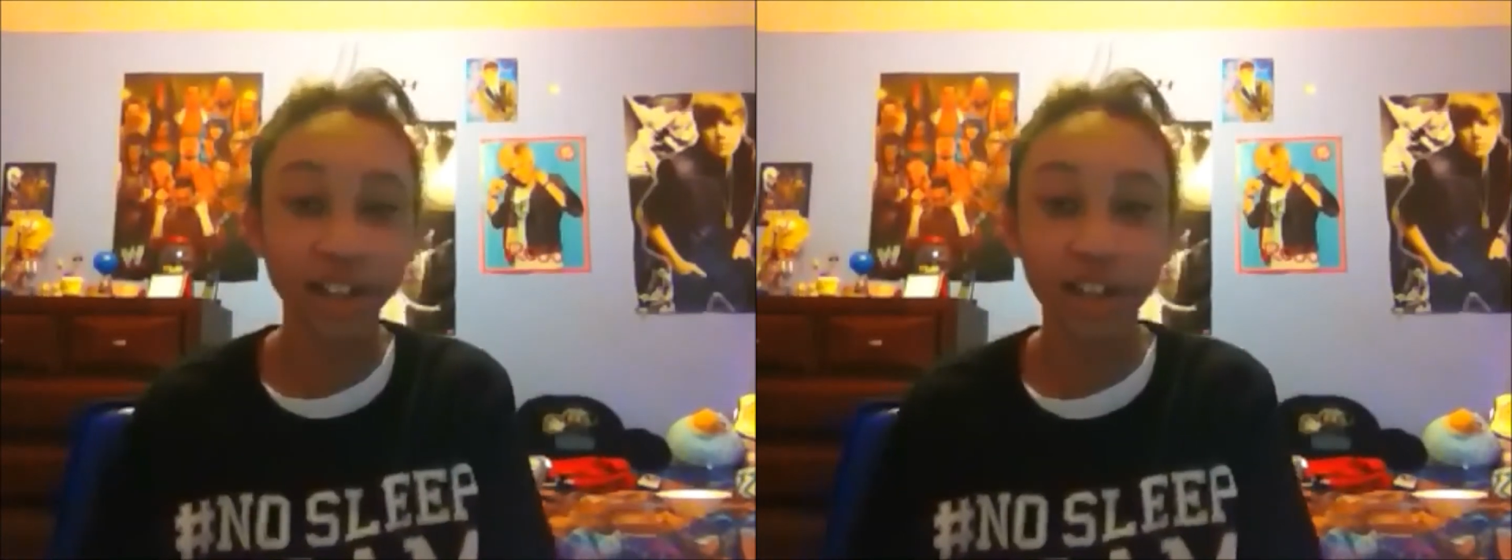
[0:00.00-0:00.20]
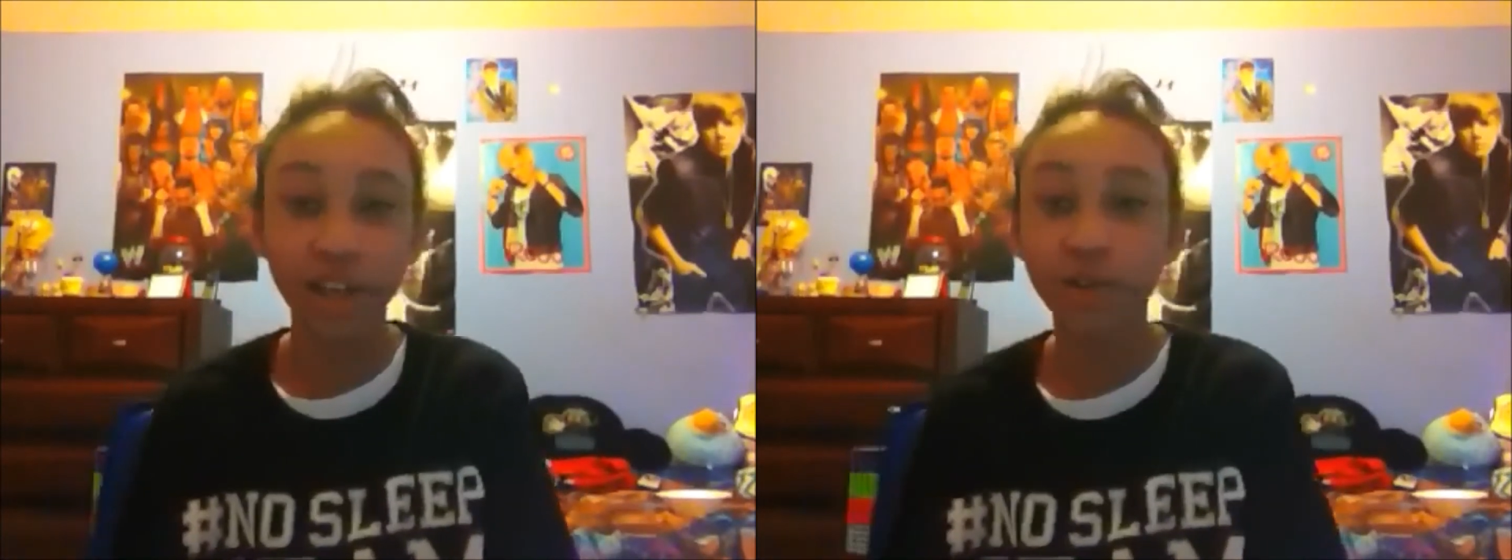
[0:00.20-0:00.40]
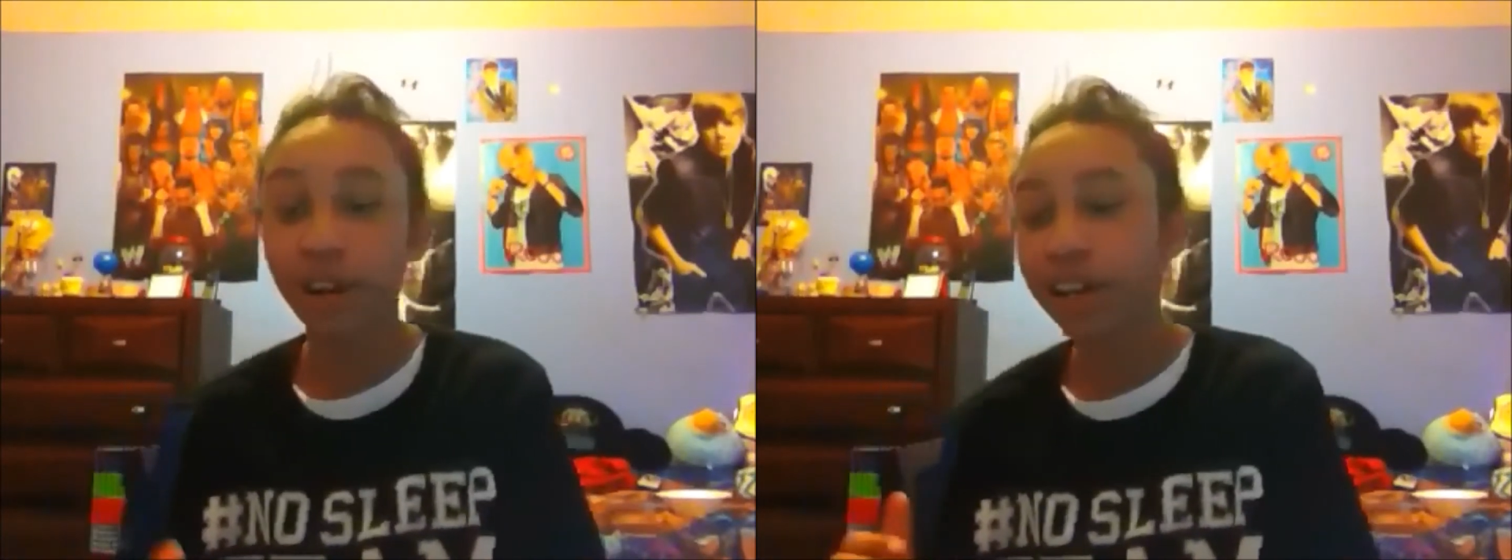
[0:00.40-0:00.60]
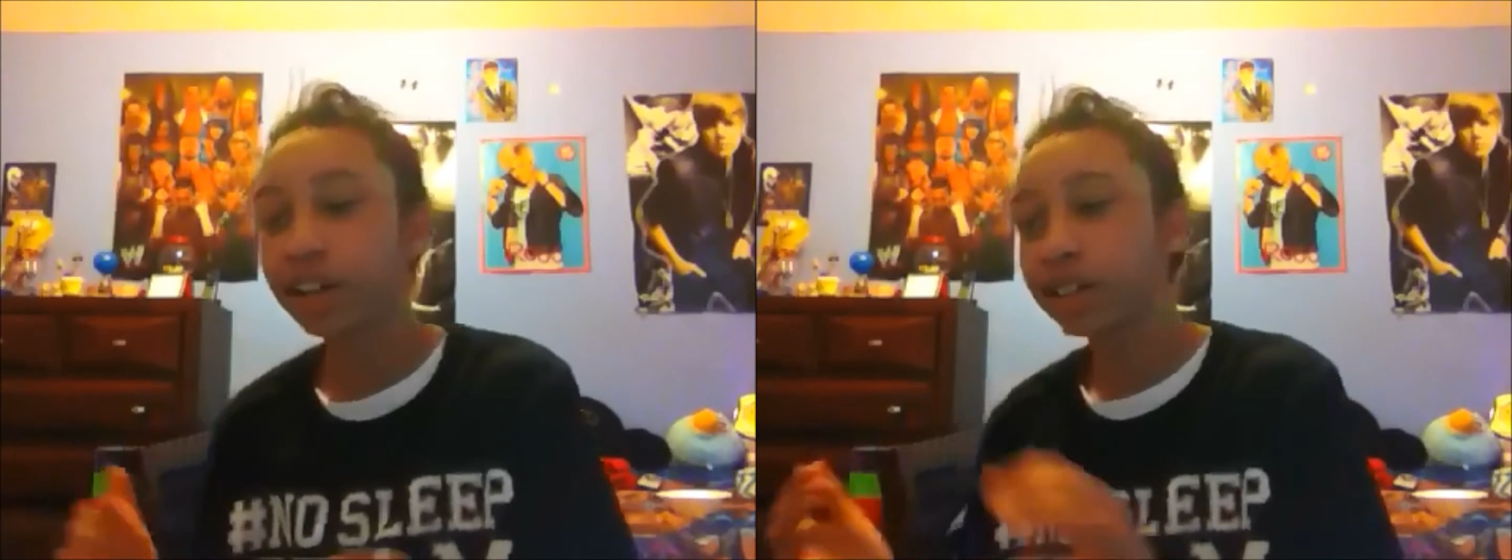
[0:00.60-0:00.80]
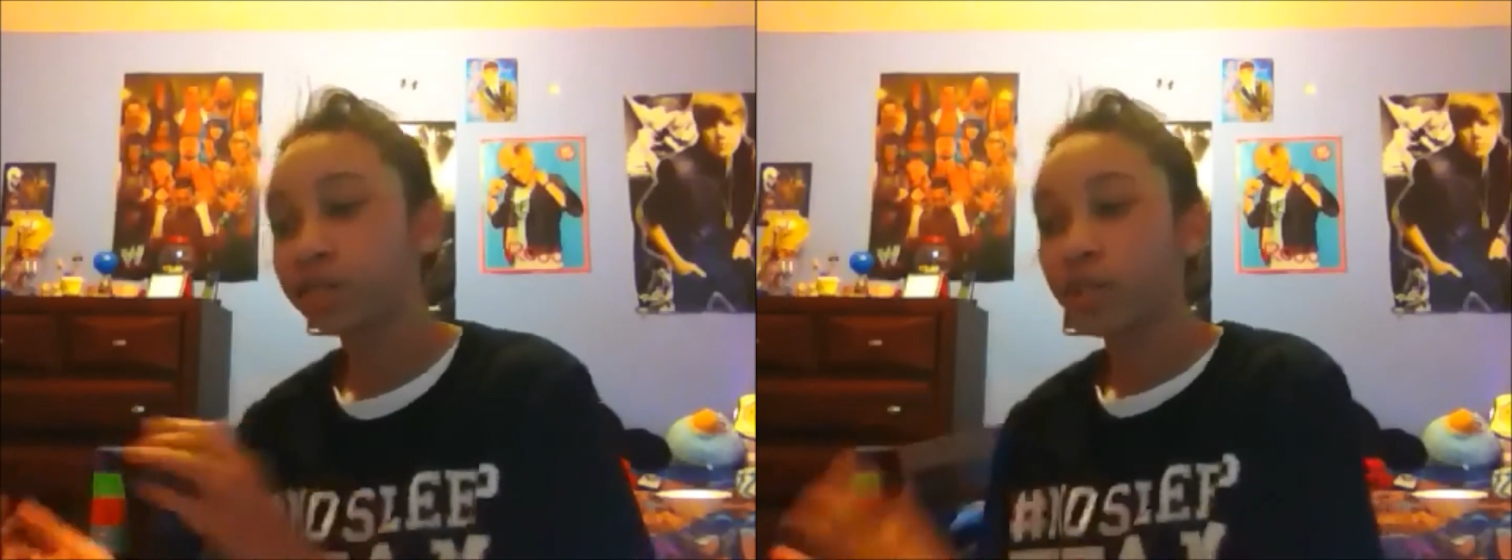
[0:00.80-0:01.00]
channel and
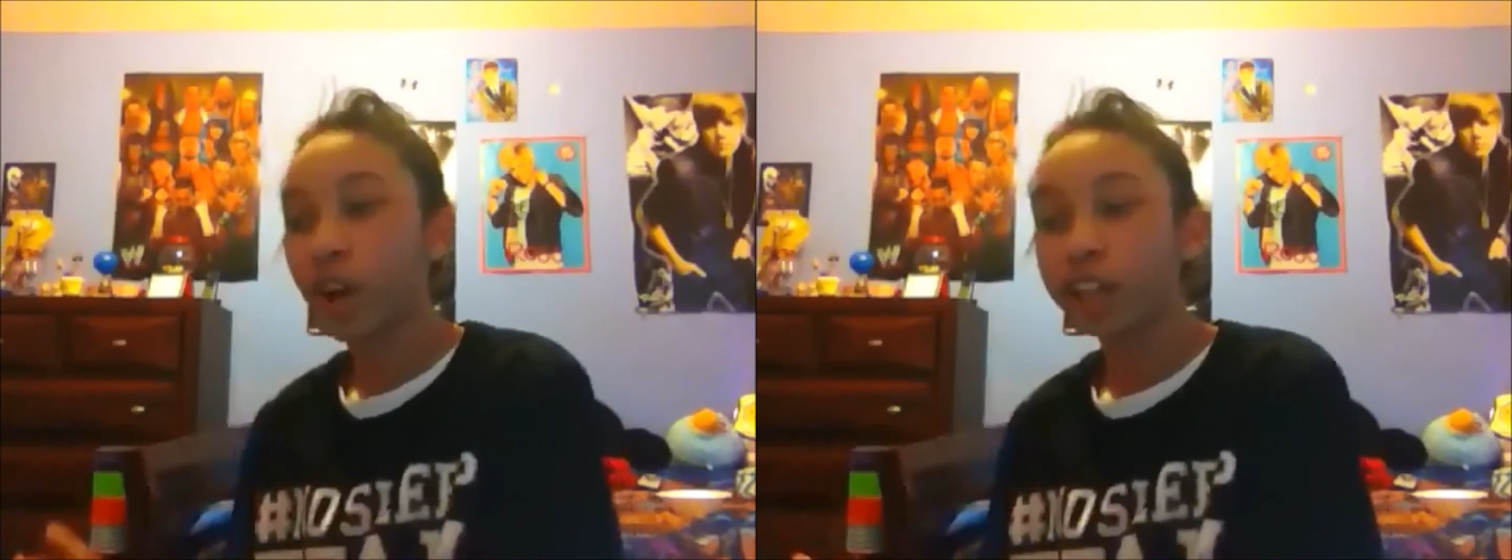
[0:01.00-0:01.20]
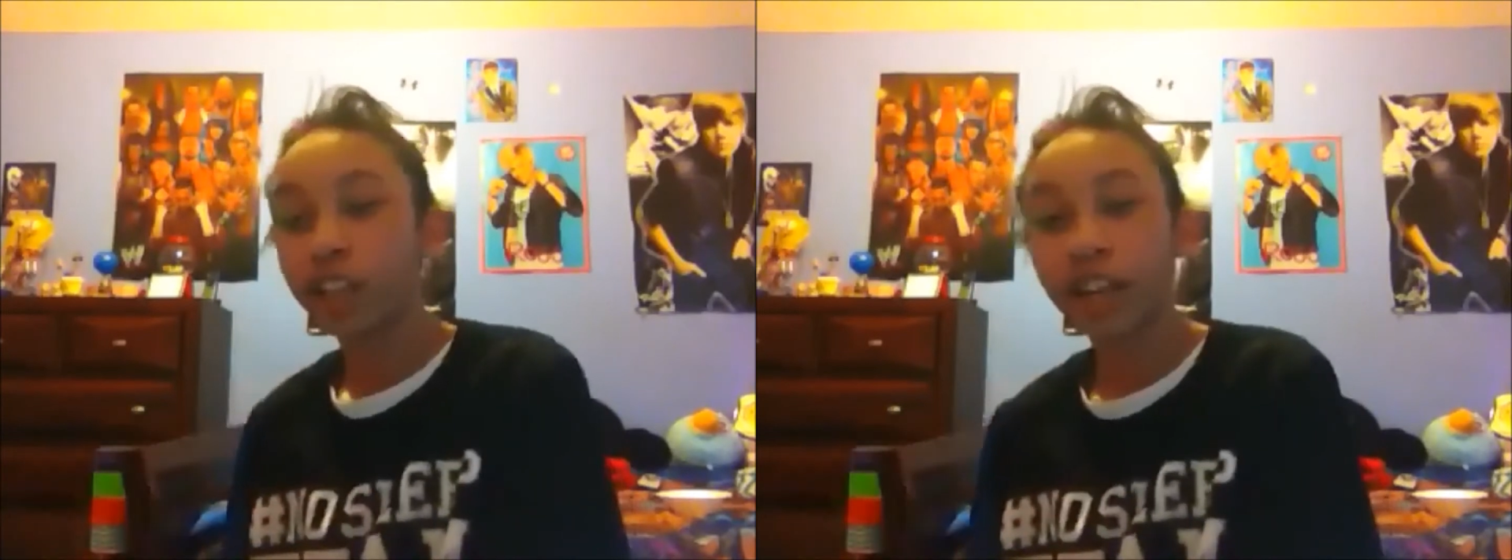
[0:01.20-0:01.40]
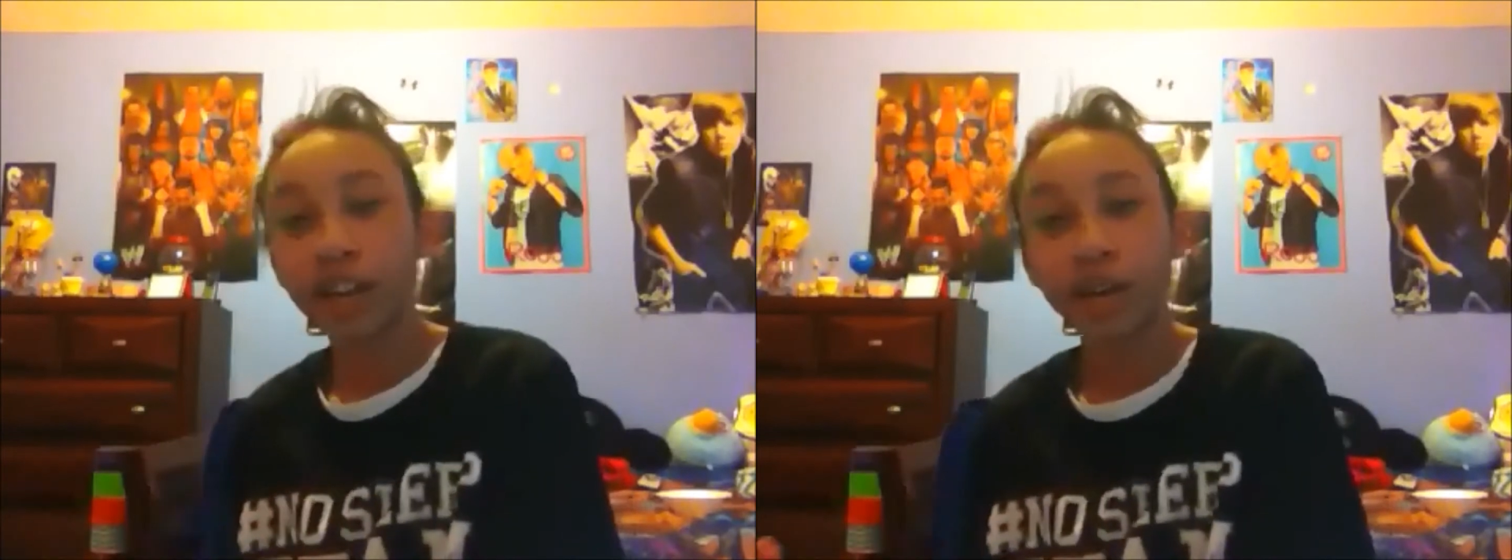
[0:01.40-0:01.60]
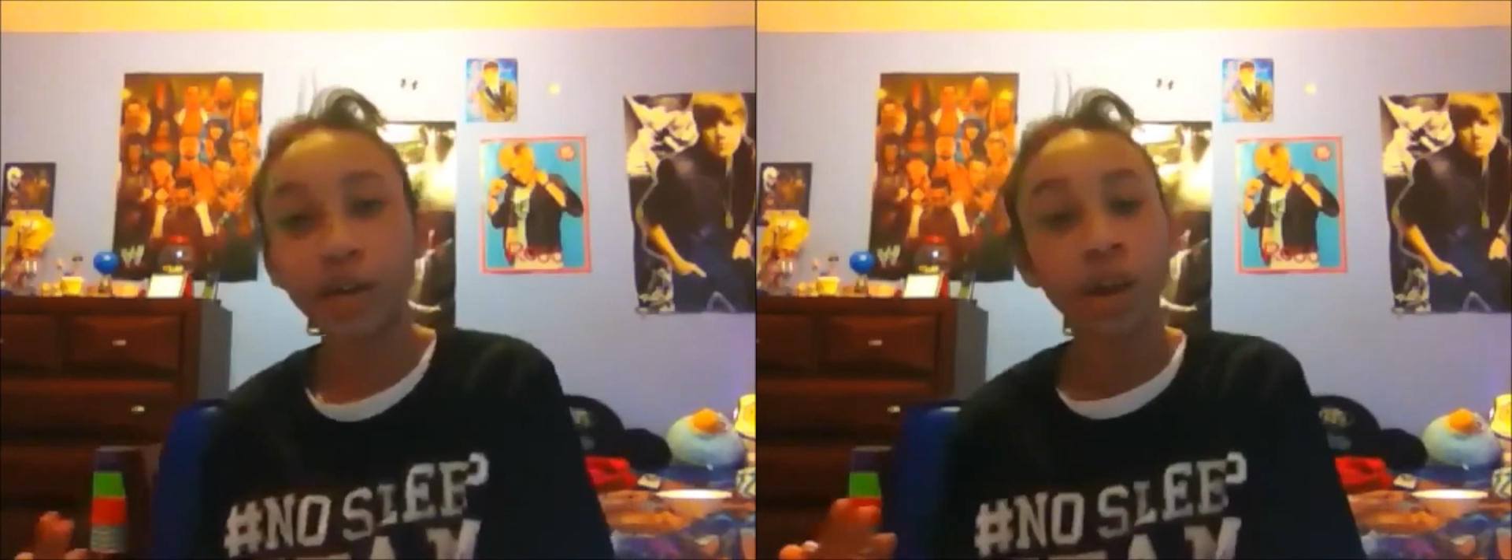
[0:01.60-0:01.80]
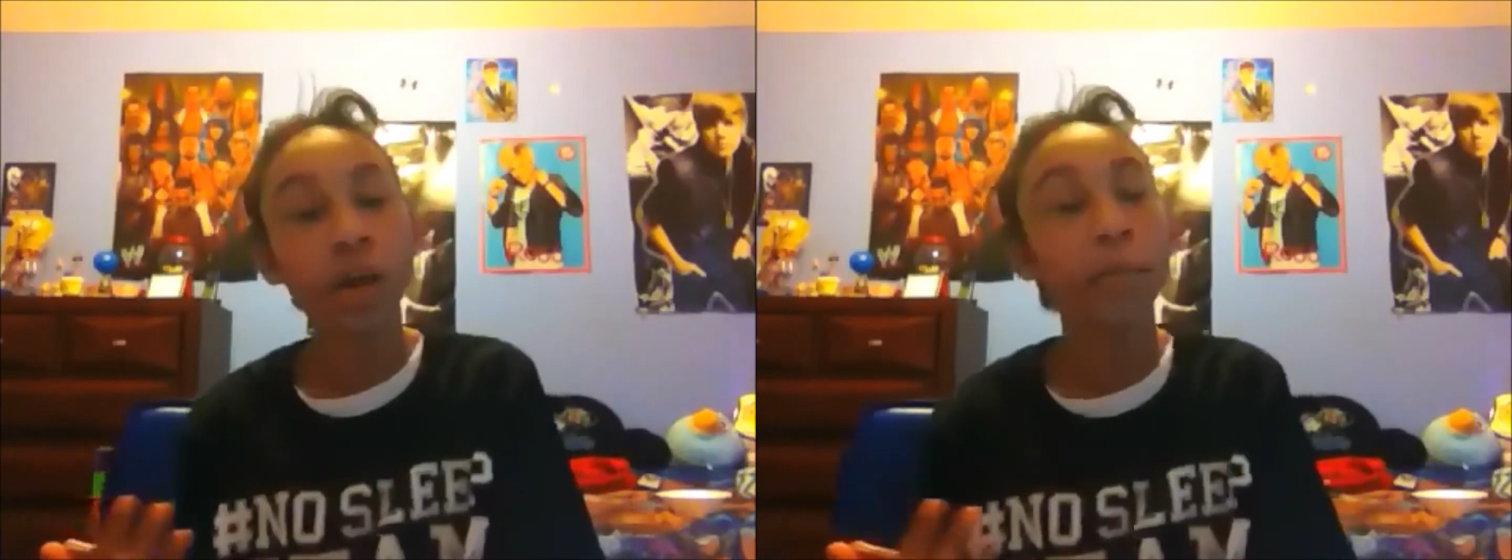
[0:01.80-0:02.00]
his vlog channel,